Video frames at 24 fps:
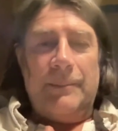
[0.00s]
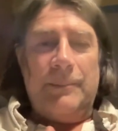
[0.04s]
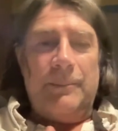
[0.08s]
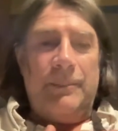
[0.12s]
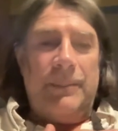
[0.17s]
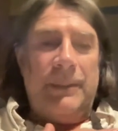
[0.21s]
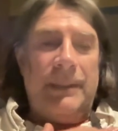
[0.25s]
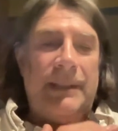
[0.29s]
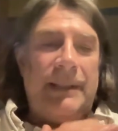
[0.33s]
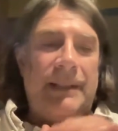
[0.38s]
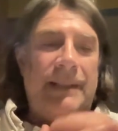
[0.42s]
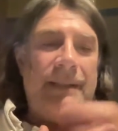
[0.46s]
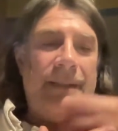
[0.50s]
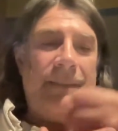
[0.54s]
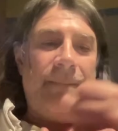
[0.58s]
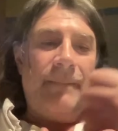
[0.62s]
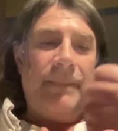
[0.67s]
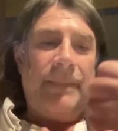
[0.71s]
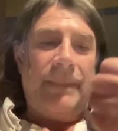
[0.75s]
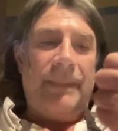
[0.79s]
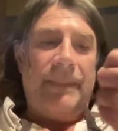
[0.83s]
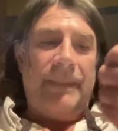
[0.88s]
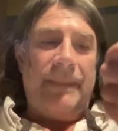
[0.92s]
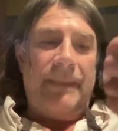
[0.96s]
But
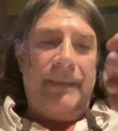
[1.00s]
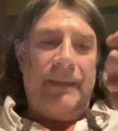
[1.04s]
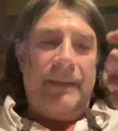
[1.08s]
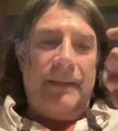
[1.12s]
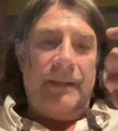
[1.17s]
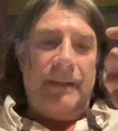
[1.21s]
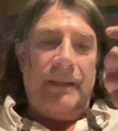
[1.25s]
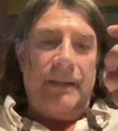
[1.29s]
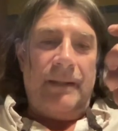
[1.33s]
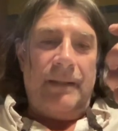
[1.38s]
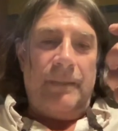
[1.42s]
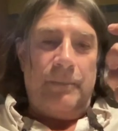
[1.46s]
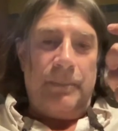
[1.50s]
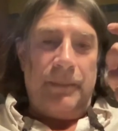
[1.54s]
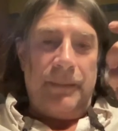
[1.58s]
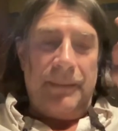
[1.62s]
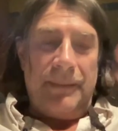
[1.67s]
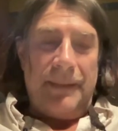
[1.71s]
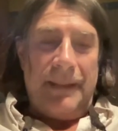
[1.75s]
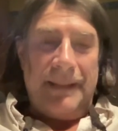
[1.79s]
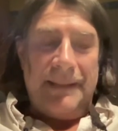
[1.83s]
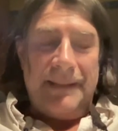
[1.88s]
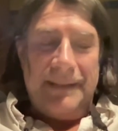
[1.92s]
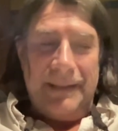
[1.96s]
the
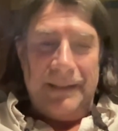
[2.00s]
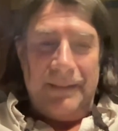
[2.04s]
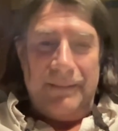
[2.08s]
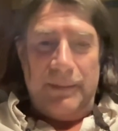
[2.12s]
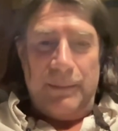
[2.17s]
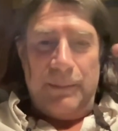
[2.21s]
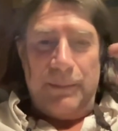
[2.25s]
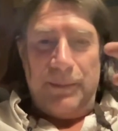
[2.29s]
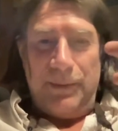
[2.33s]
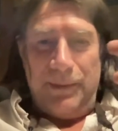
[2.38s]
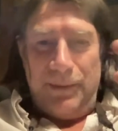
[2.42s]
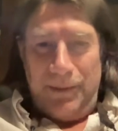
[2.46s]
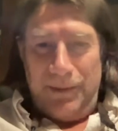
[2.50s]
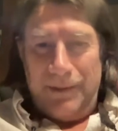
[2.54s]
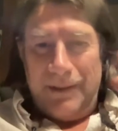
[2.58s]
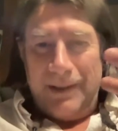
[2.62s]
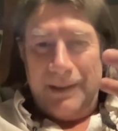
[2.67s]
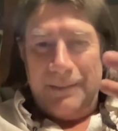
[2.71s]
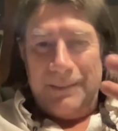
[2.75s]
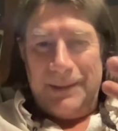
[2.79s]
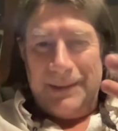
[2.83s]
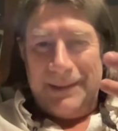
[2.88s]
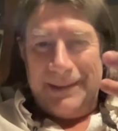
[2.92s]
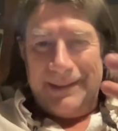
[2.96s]
idea of a
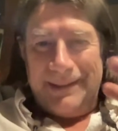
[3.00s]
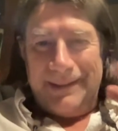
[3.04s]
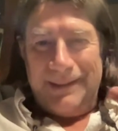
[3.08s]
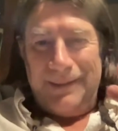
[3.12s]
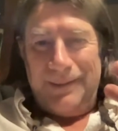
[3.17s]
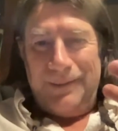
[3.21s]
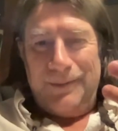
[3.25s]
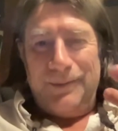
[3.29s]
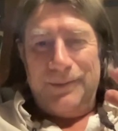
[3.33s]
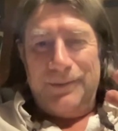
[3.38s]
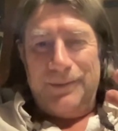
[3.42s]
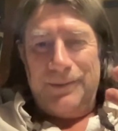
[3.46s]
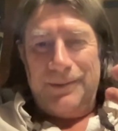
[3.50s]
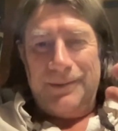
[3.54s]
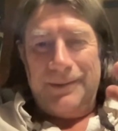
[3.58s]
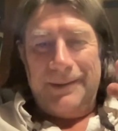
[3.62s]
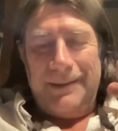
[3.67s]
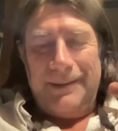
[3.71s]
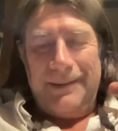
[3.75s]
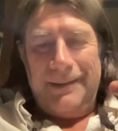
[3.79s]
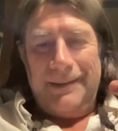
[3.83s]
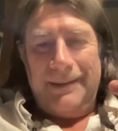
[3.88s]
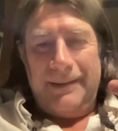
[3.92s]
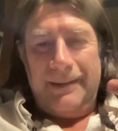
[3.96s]
program itself,
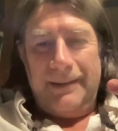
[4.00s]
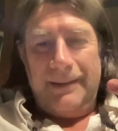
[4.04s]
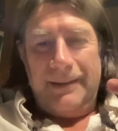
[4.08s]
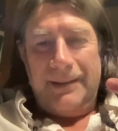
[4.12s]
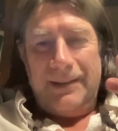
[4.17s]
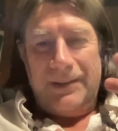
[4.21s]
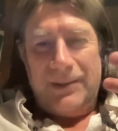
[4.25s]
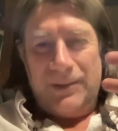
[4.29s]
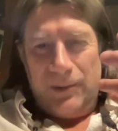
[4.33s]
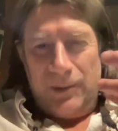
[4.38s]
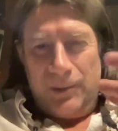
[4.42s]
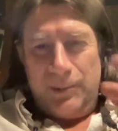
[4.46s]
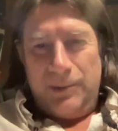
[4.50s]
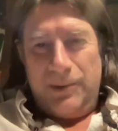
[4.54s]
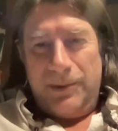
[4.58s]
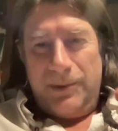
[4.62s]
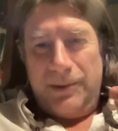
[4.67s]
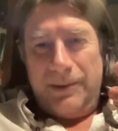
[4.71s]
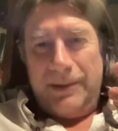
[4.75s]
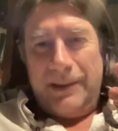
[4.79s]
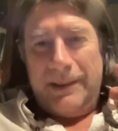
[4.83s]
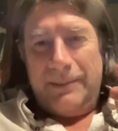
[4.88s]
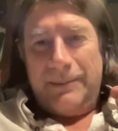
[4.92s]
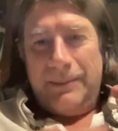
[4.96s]
a stored
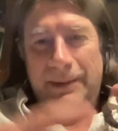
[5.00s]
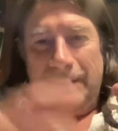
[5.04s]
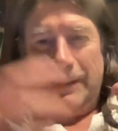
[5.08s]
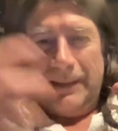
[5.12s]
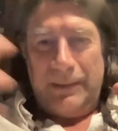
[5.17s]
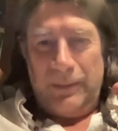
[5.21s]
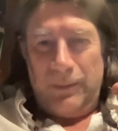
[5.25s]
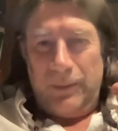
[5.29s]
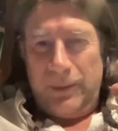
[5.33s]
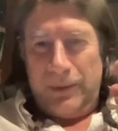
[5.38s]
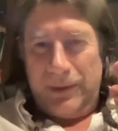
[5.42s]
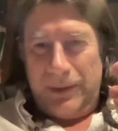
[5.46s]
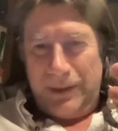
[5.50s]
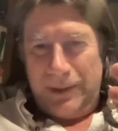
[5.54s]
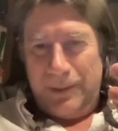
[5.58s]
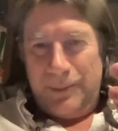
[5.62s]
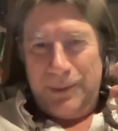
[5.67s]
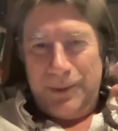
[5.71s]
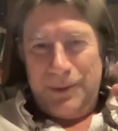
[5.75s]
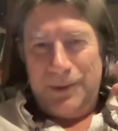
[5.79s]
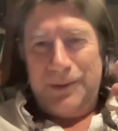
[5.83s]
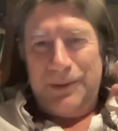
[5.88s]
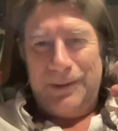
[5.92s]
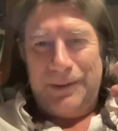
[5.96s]
program with a
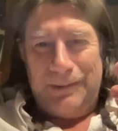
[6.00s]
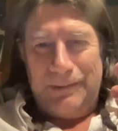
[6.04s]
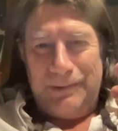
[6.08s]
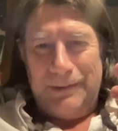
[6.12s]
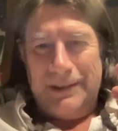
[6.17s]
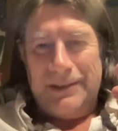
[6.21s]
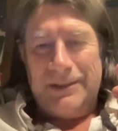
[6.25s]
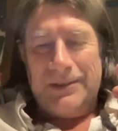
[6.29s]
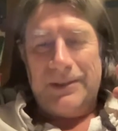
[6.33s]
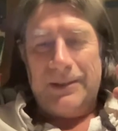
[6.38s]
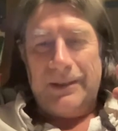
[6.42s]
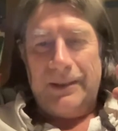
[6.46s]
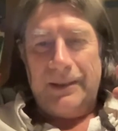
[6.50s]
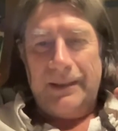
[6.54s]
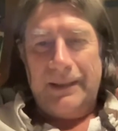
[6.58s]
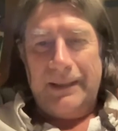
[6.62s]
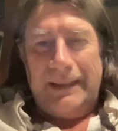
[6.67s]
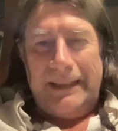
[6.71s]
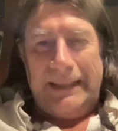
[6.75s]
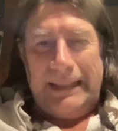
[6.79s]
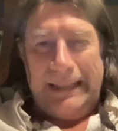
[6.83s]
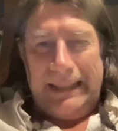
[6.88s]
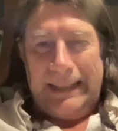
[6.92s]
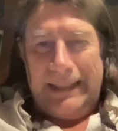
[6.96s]
computer that runs it,
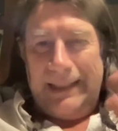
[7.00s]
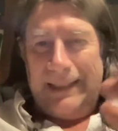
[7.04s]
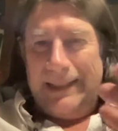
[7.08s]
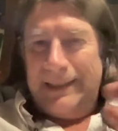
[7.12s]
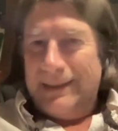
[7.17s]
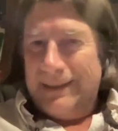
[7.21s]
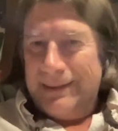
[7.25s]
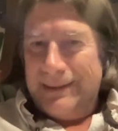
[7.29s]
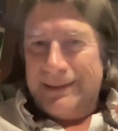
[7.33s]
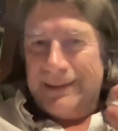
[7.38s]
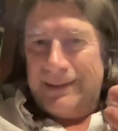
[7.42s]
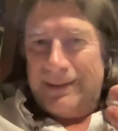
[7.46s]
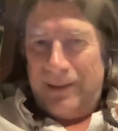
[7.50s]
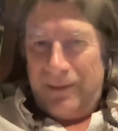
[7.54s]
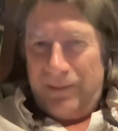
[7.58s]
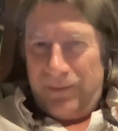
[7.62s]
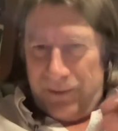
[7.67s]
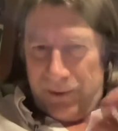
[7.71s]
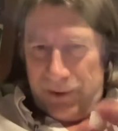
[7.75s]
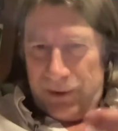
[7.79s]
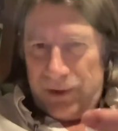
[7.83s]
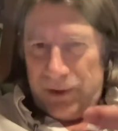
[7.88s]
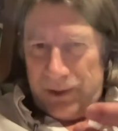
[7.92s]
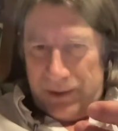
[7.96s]
is a
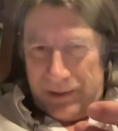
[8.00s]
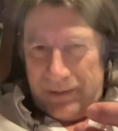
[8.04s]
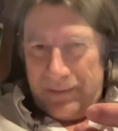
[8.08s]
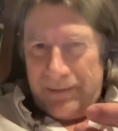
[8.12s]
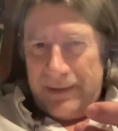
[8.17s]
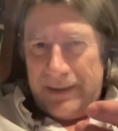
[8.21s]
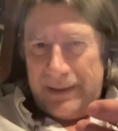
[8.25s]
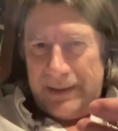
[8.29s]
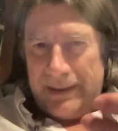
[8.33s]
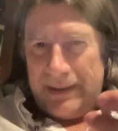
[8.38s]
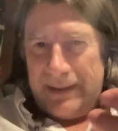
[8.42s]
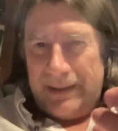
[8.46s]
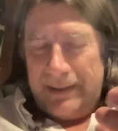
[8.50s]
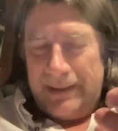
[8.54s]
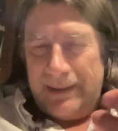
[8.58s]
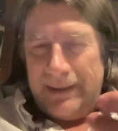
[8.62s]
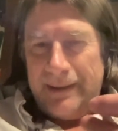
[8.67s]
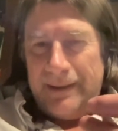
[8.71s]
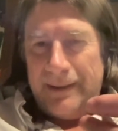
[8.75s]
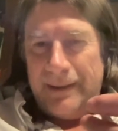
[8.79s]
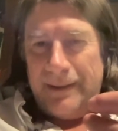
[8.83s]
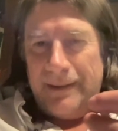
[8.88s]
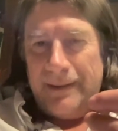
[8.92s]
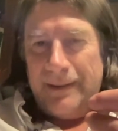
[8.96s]
version of this
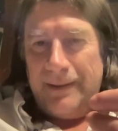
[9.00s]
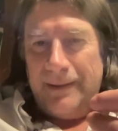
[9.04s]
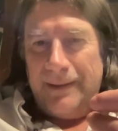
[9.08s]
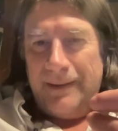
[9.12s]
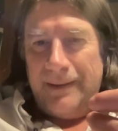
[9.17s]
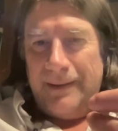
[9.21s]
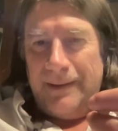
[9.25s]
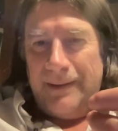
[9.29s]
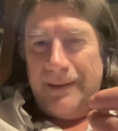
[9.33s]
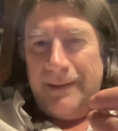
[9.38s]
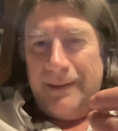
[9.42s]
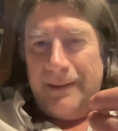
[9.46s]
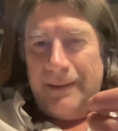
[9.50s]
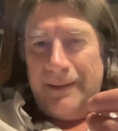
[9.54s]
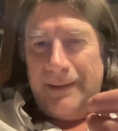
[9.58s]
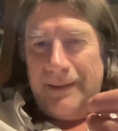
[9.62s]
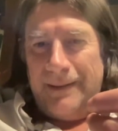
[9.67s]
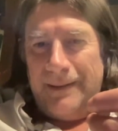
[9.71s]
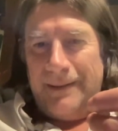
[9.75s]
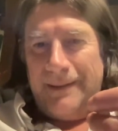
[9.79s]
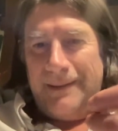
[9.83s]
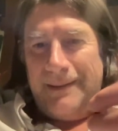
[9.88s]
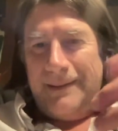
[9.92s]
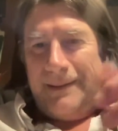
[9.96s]
idea
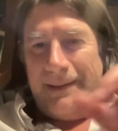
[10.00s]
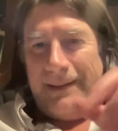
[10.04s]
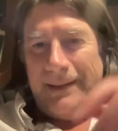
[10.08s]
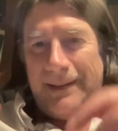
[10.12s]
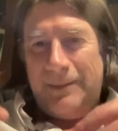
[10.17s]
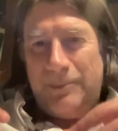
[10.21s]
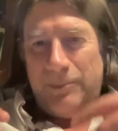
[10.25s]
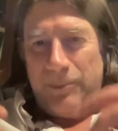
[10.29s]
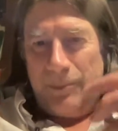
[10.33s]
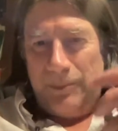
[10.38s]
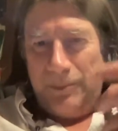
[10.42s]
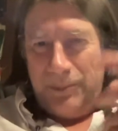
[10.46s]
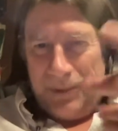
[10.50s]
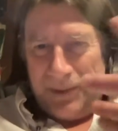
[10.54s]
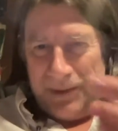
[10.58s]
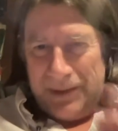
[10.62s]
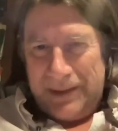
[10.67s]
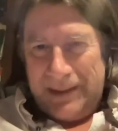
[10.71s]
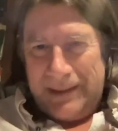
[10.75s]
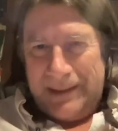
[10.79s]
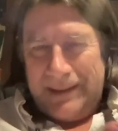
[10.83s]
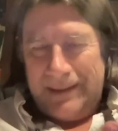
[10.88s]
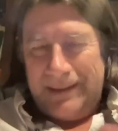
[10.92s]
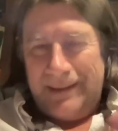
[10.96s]
that I'm
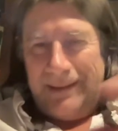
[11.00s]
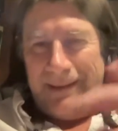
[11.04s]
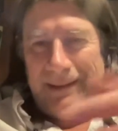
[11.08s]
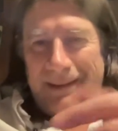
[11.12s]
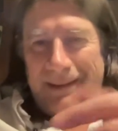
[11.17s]
presenting.